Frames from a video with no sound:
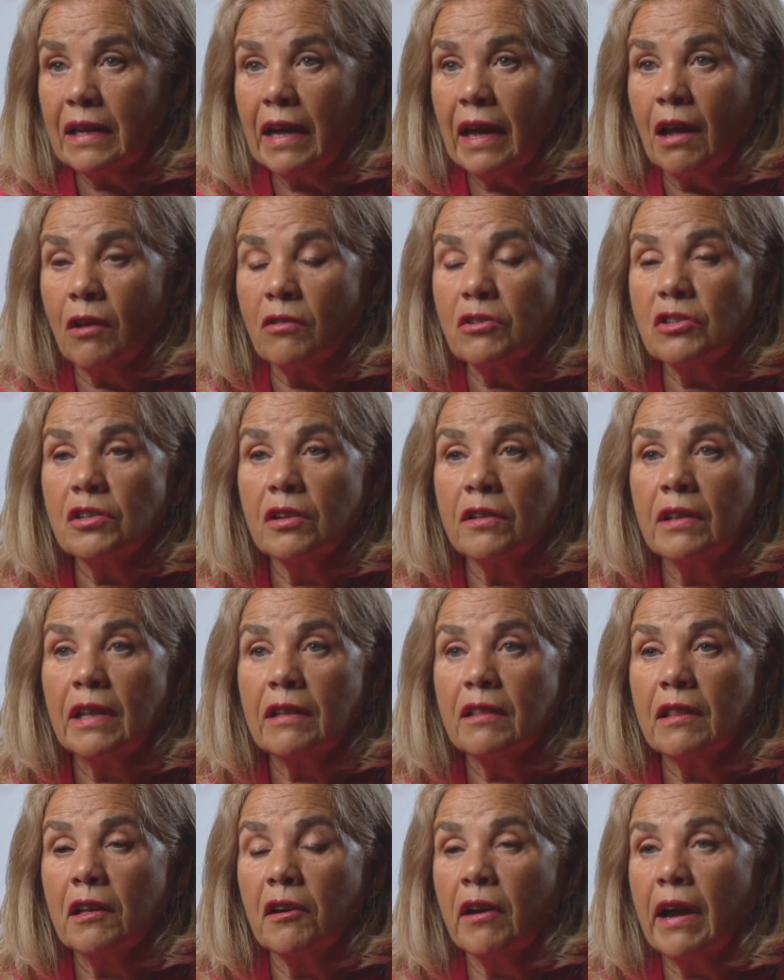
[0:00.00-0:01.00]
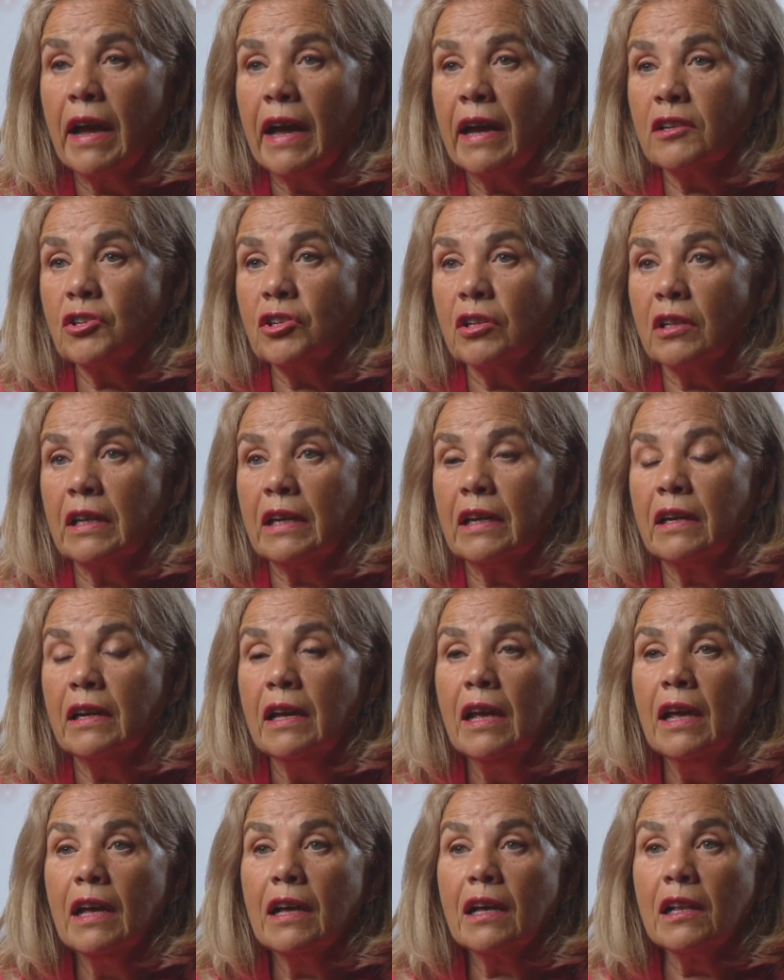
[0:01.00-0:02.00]
count, so that they're actually
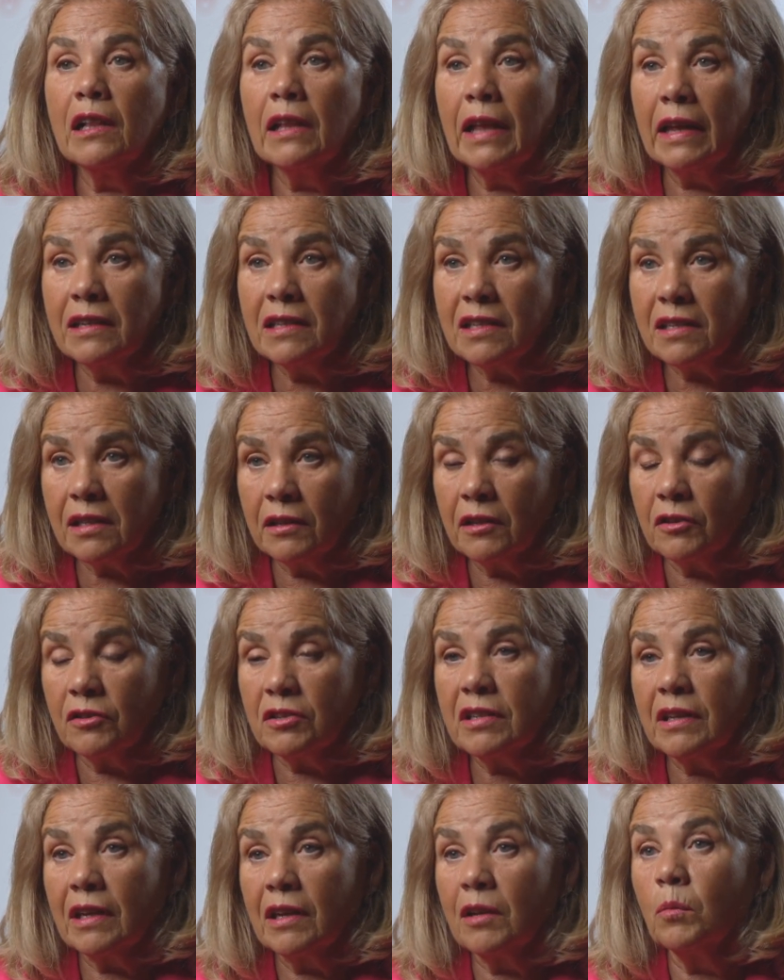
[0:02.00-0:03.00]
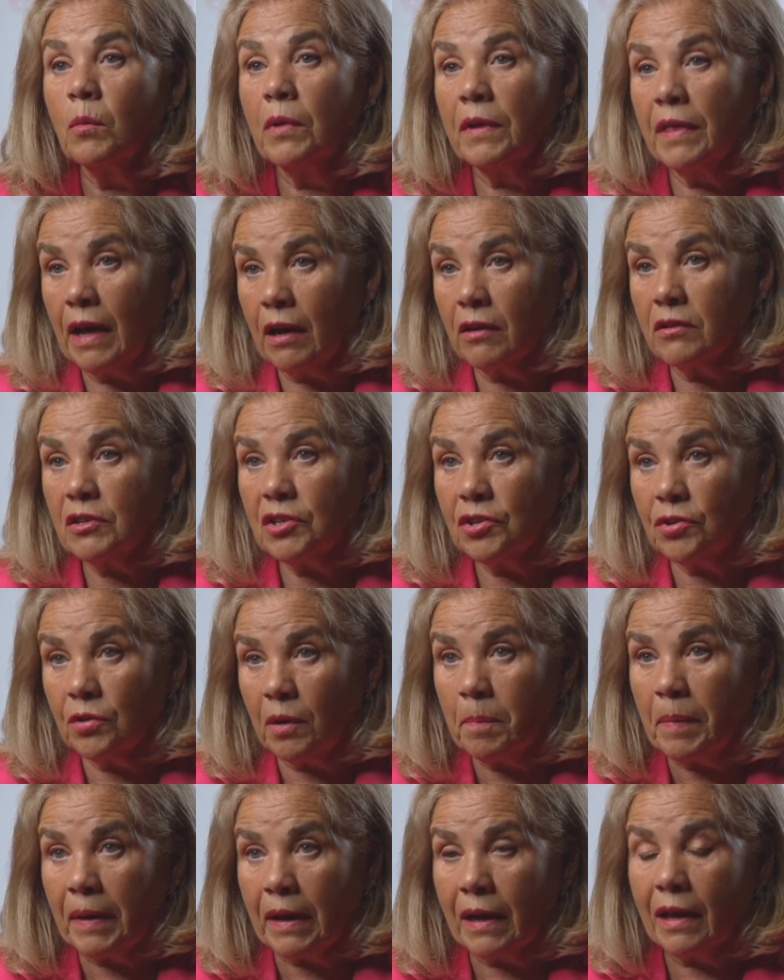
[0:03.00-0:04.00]
cleansing their skin without
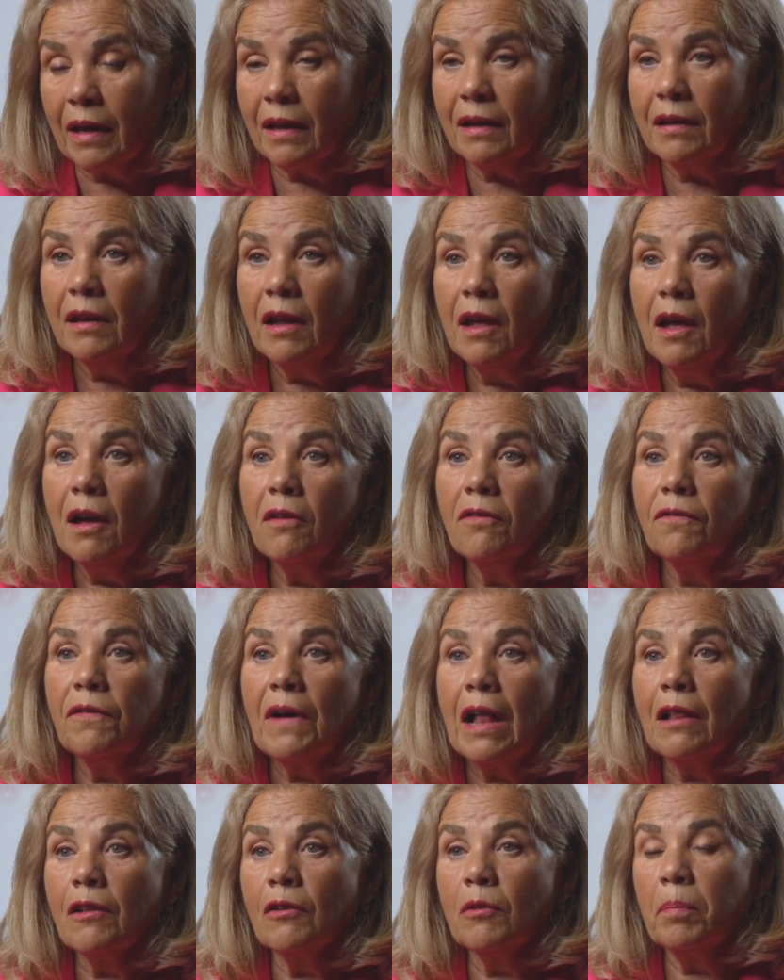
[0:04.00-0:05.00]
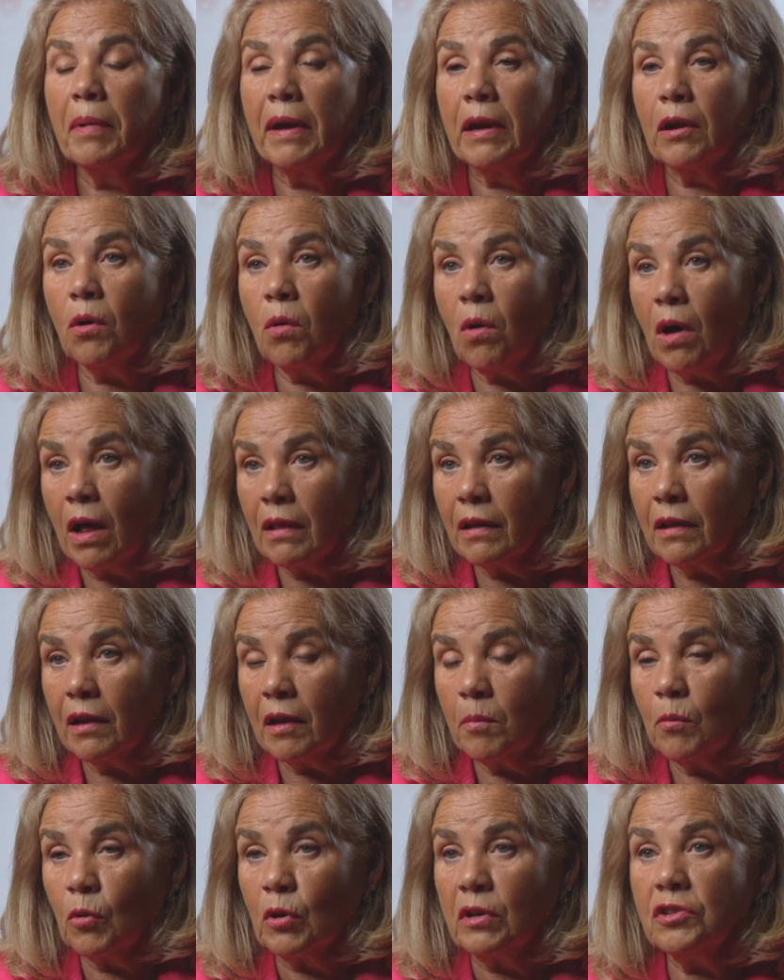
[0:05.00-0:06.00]
stripping it, followed by quality
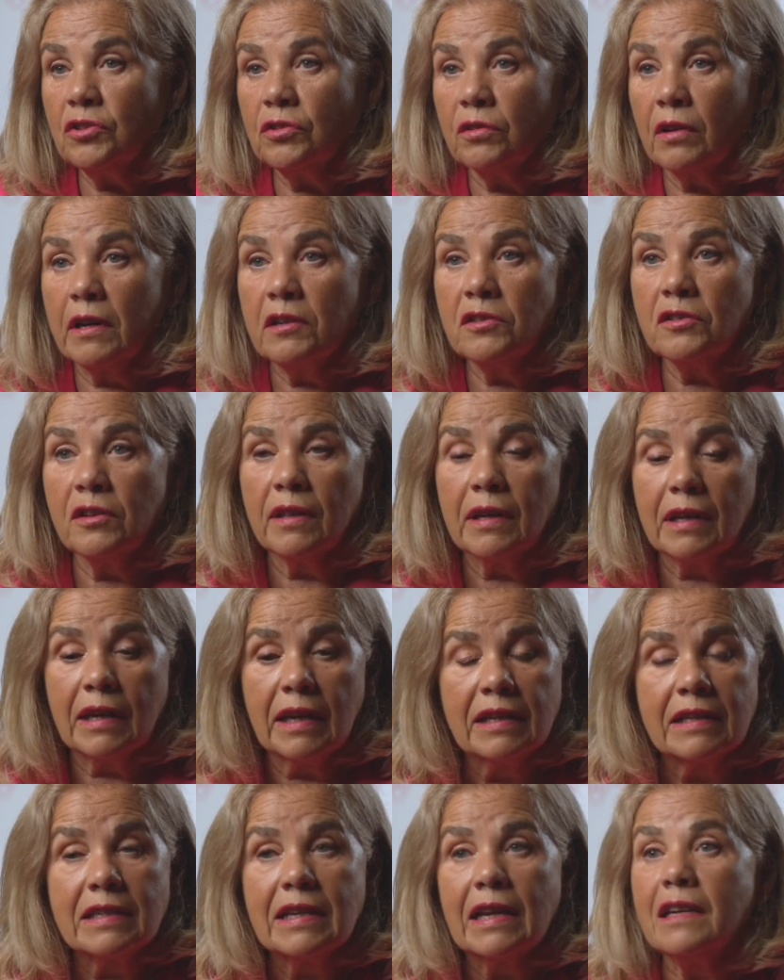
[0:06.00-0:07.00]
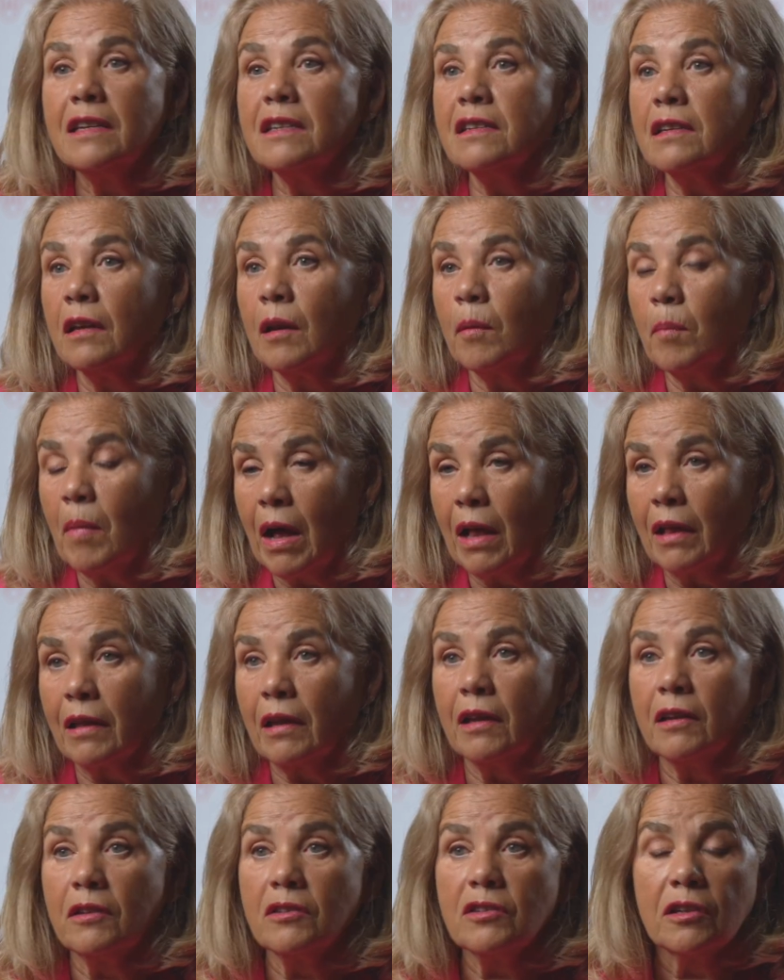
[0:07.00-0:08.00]
moisturizer that contains an
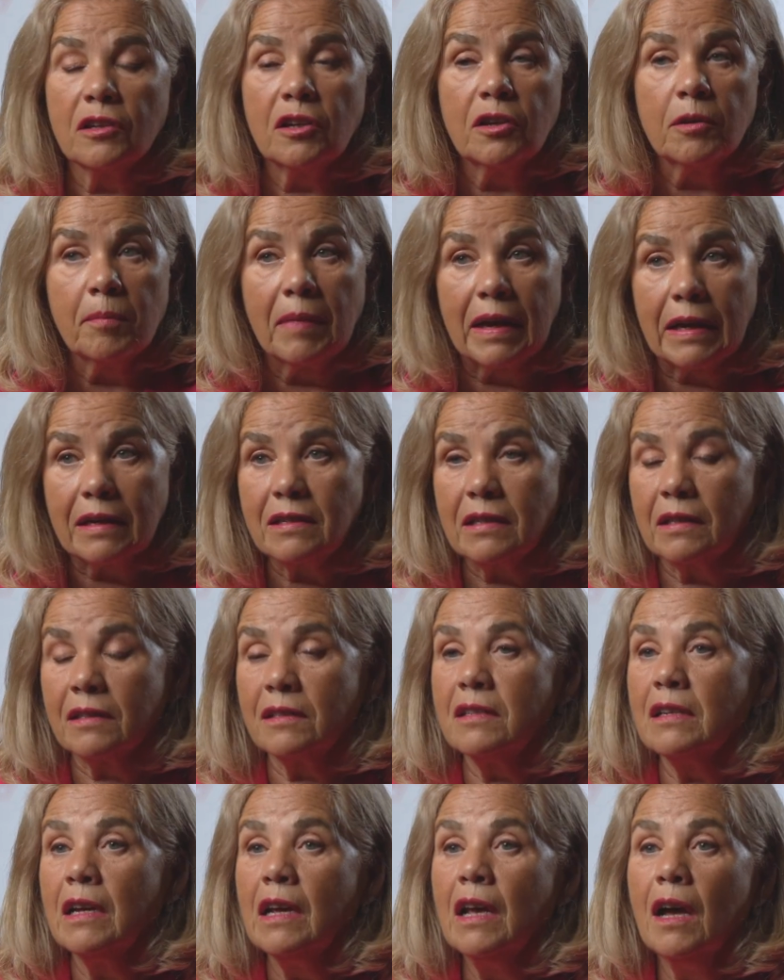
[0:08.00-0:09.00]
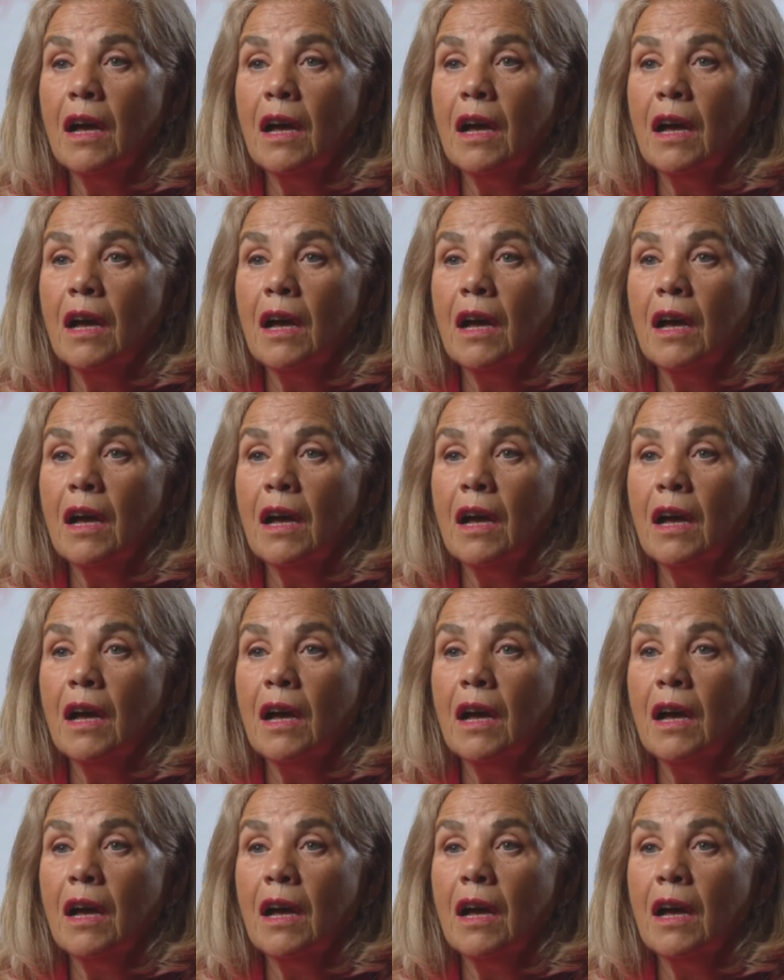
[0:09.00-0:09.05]
emollient, a humectant,